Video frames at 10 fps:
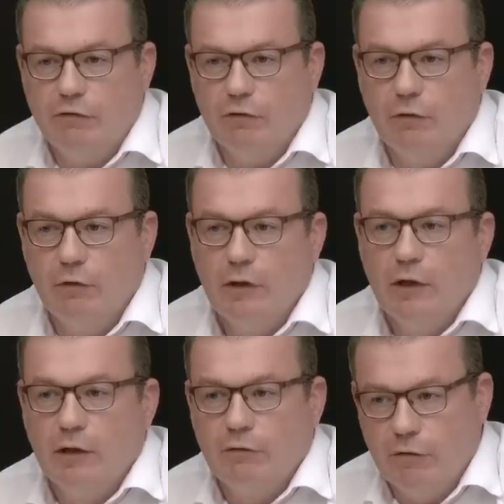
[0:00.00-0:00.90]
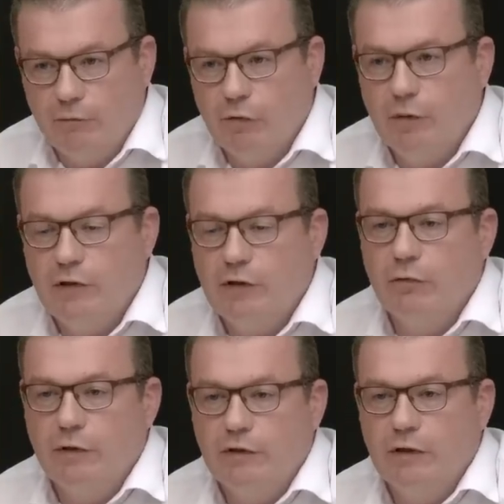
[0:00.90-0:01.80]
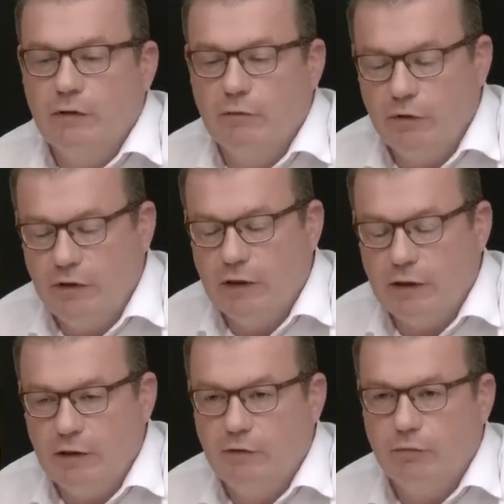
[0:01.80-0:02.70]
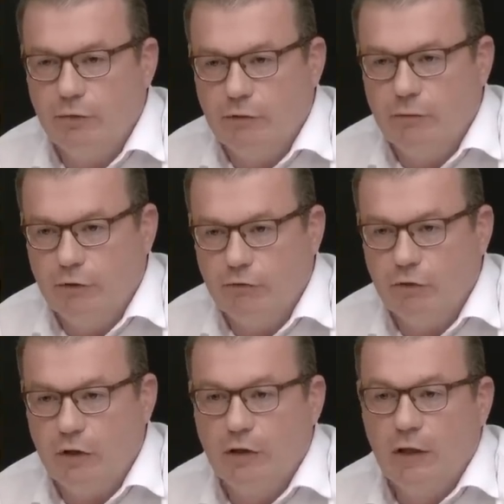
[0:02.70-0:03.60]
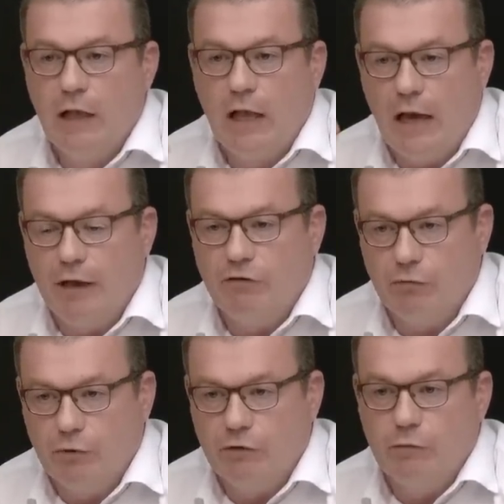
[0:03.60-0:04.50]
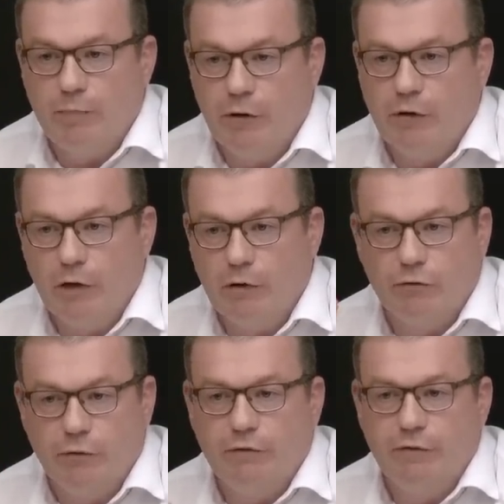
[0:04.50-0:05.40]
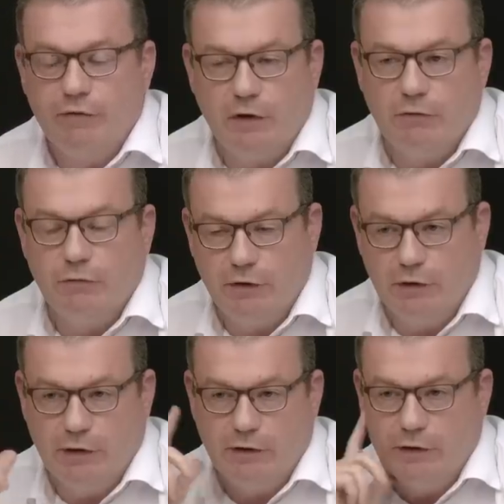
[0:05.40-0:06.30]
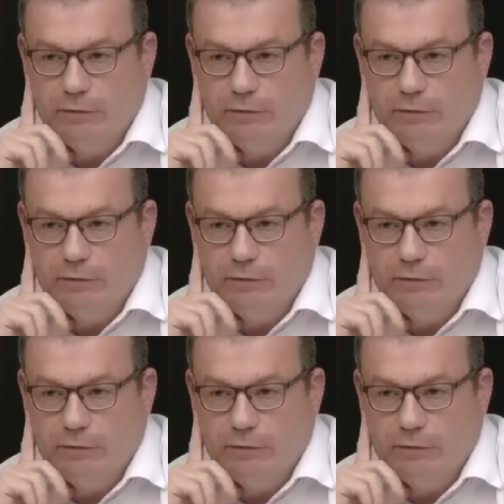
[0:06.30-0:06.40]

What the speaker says: show from 2019 to 2023 as you would do per year 2015 to 2019?